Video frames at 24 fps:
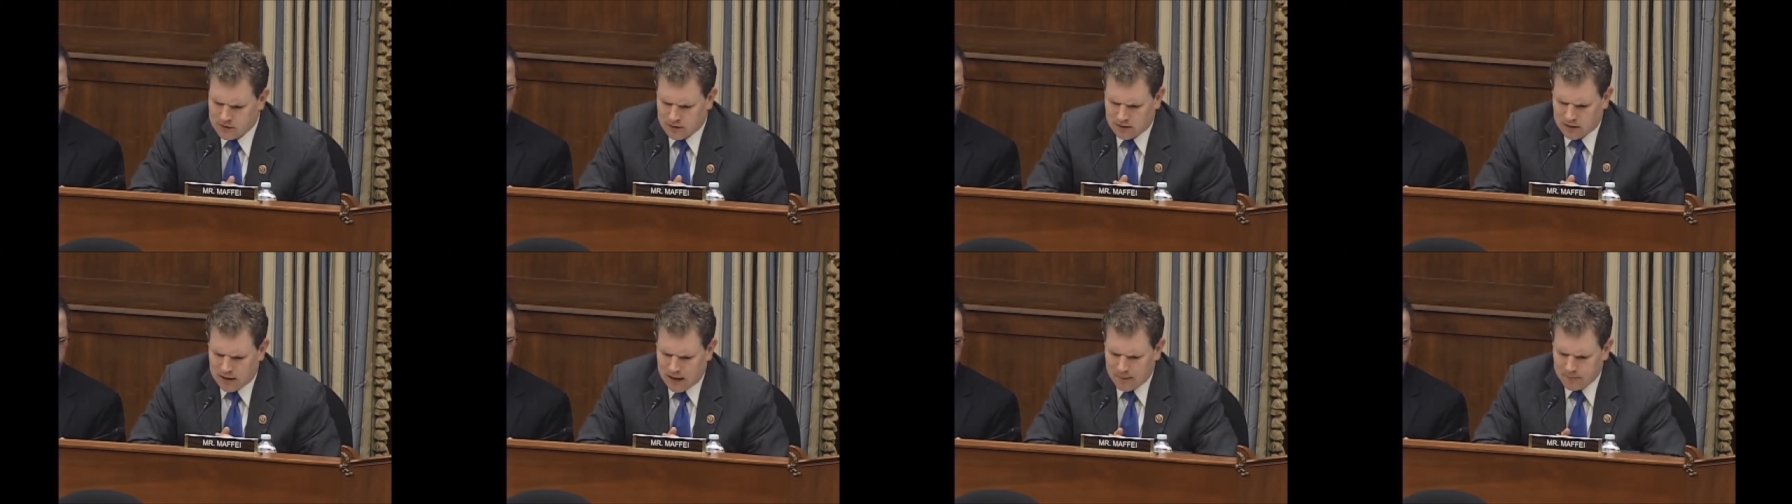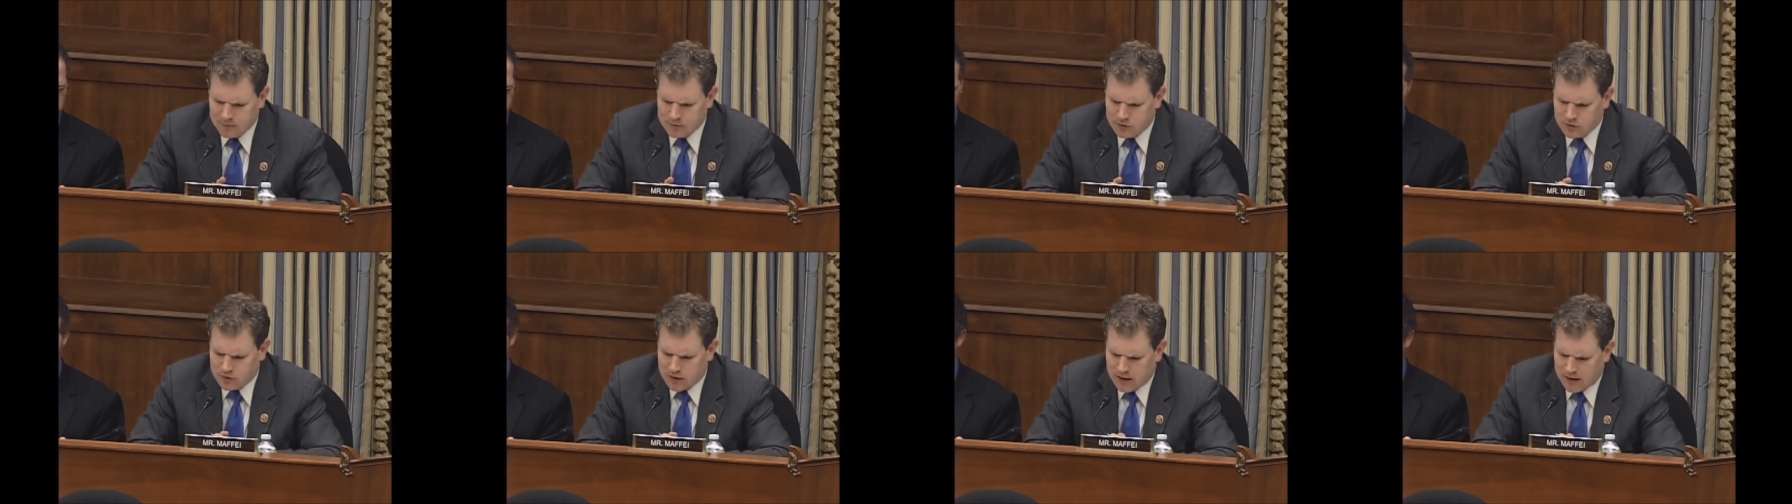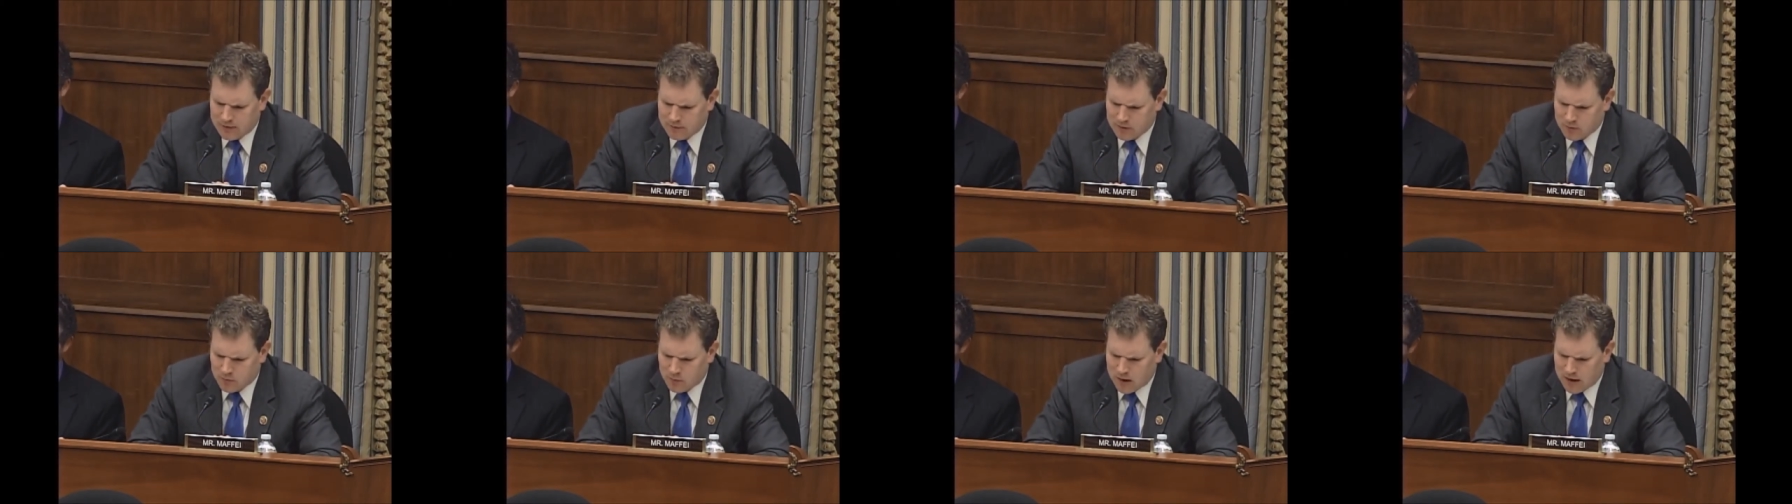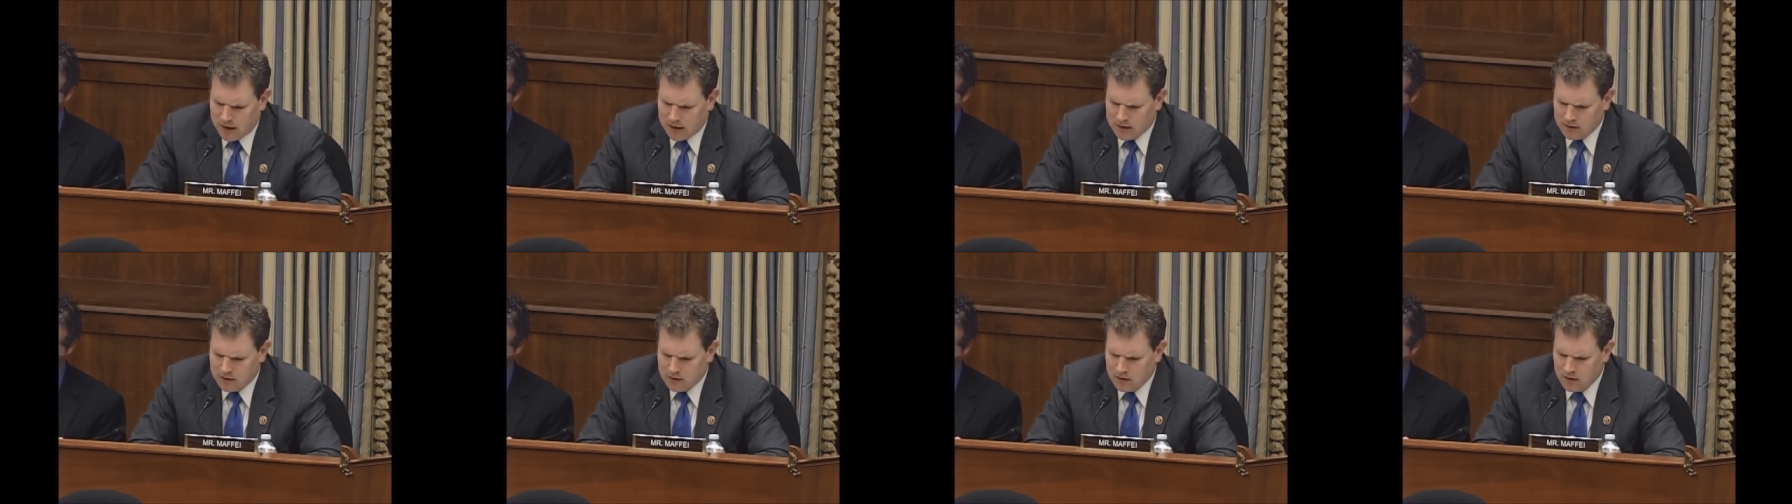collapsed due to heavy
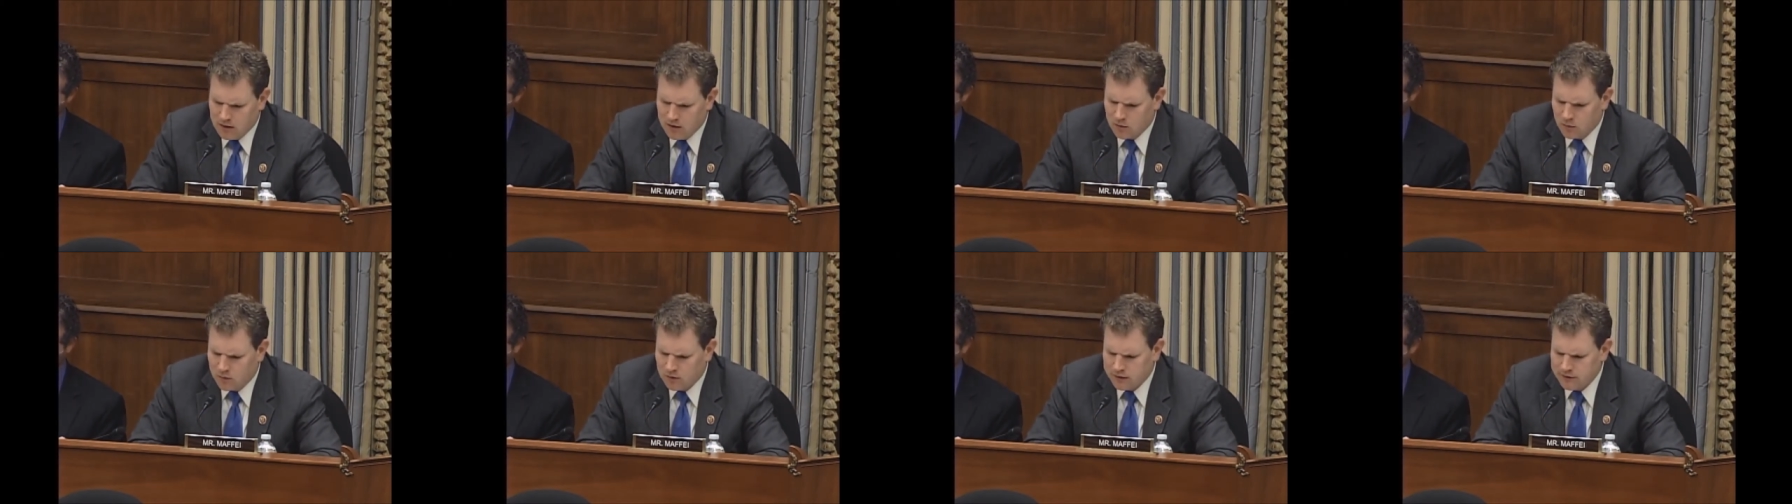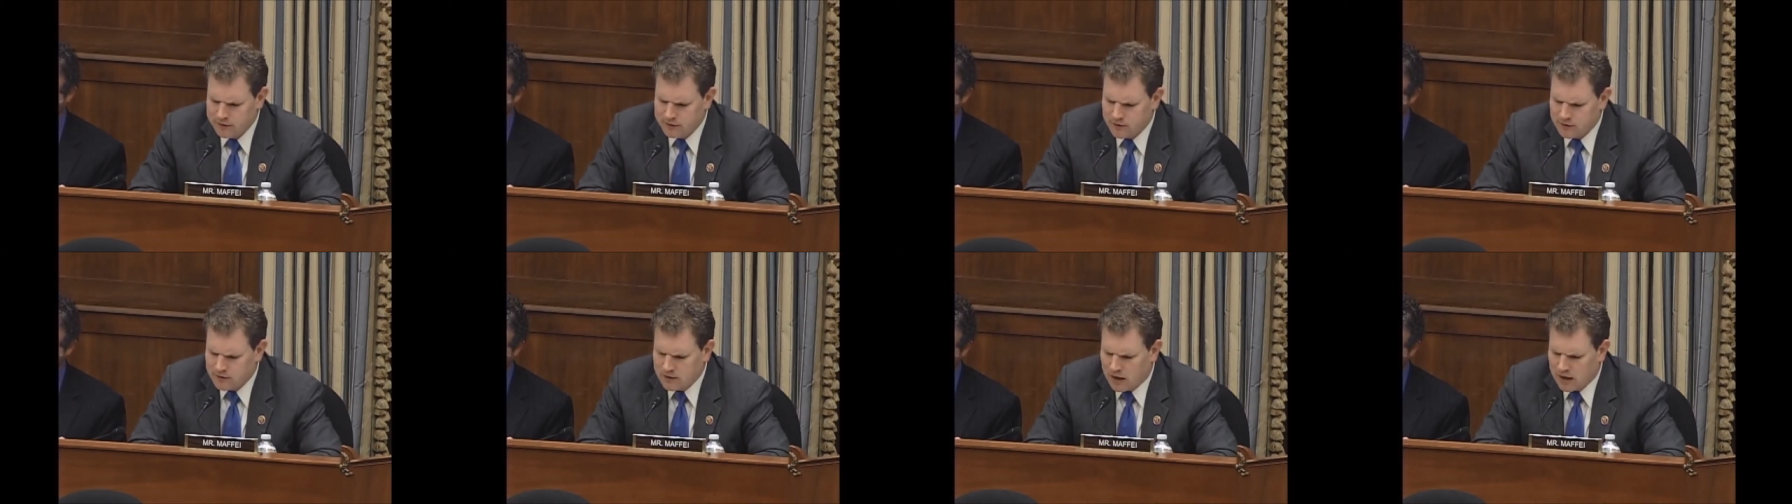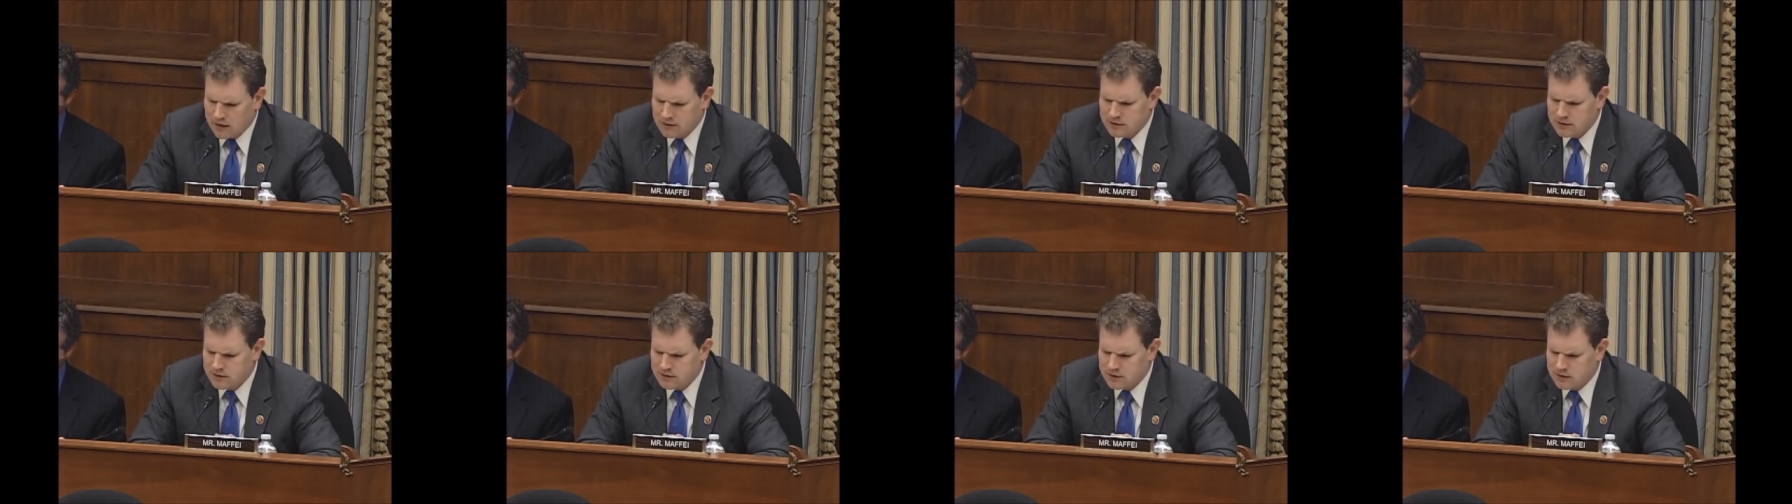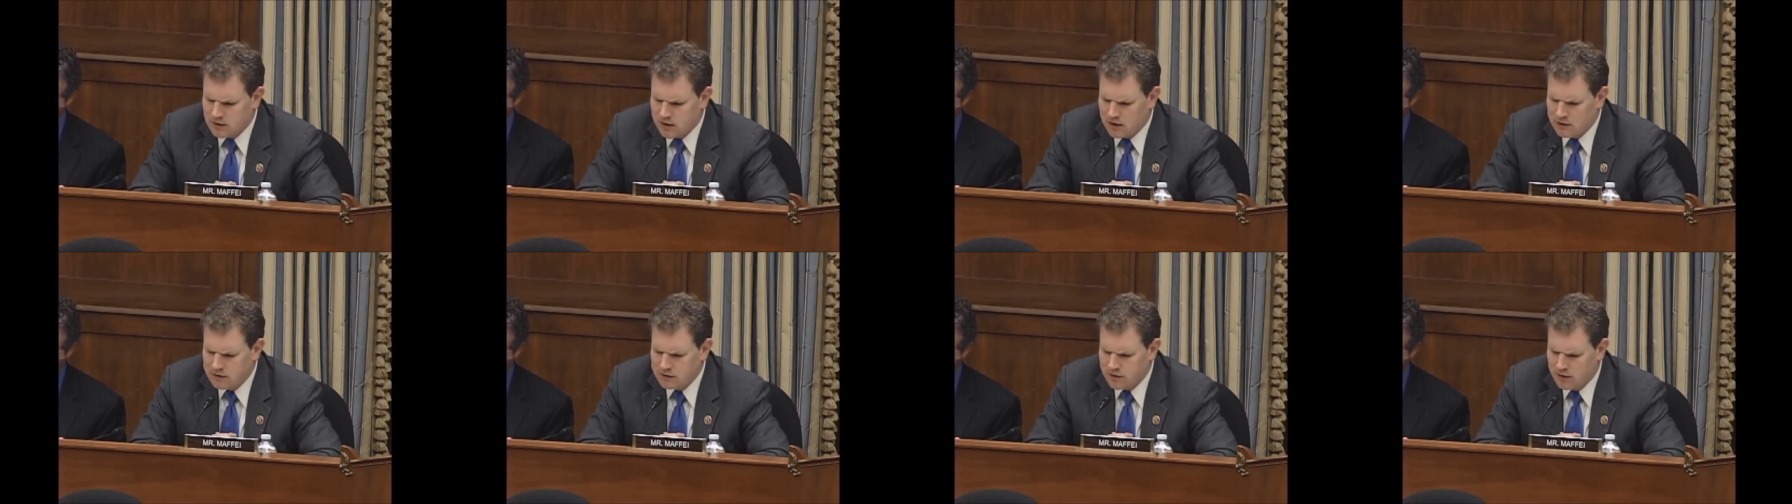rain, releasing toxic
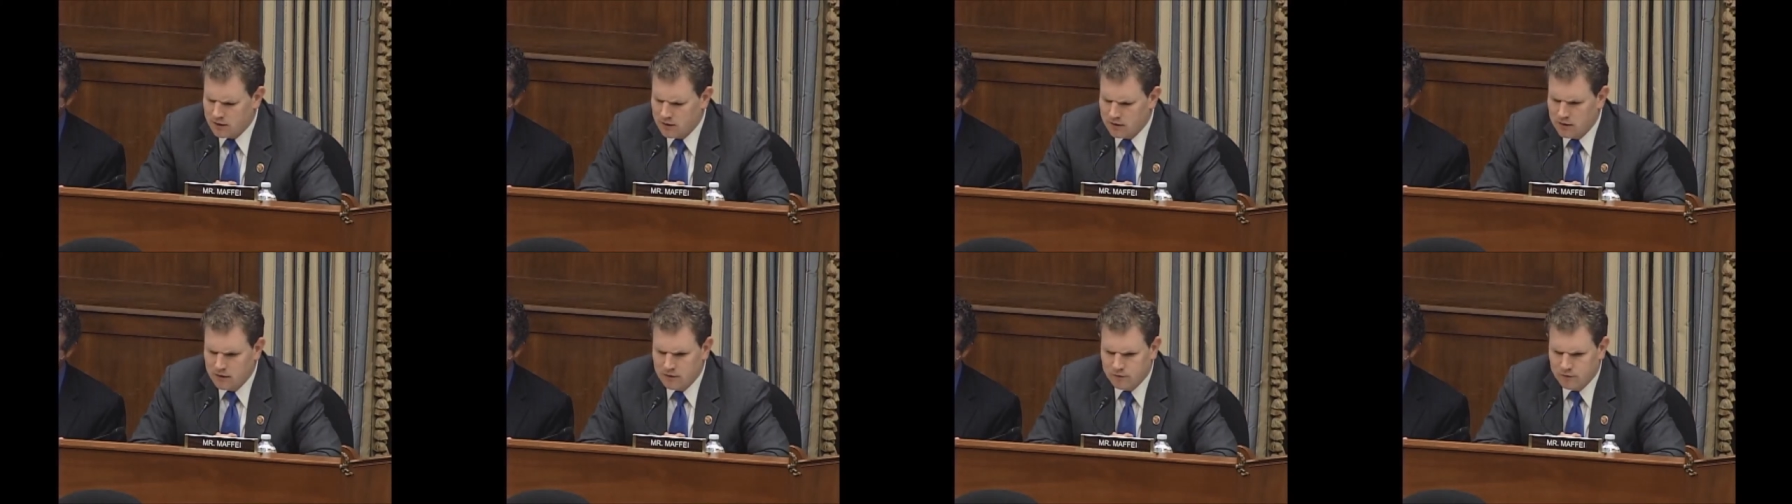sludge,